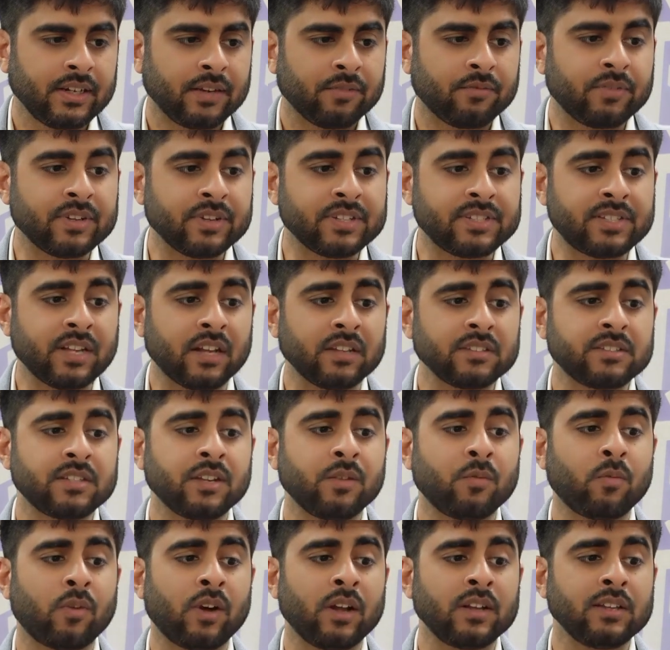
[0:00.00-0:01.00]
results
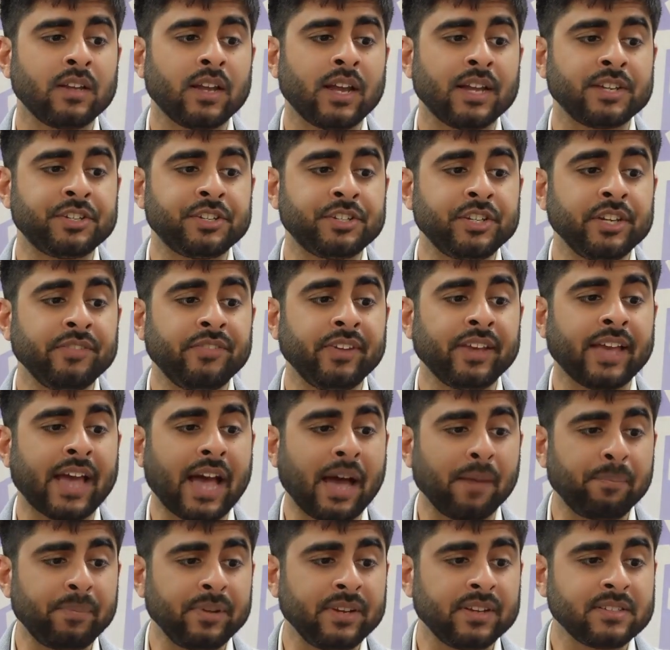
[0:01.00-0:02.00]
in one achieving
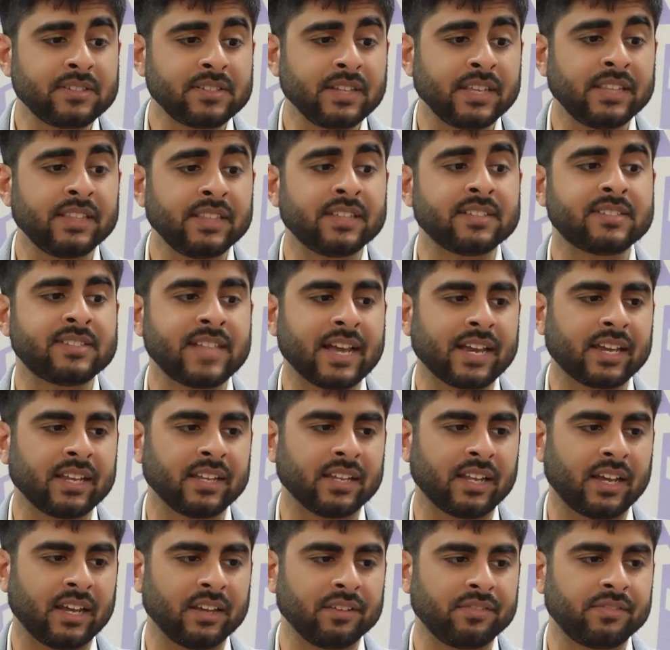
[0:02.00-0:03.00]
happiness in the second
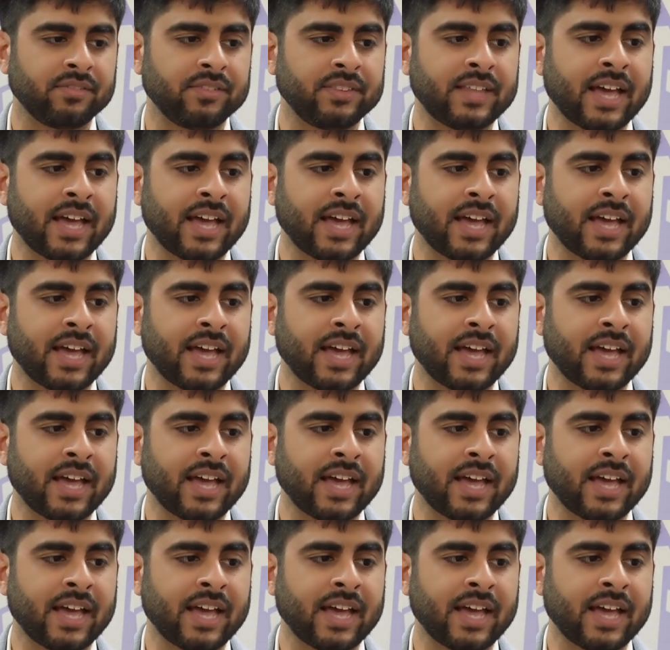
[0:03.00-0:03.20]
life,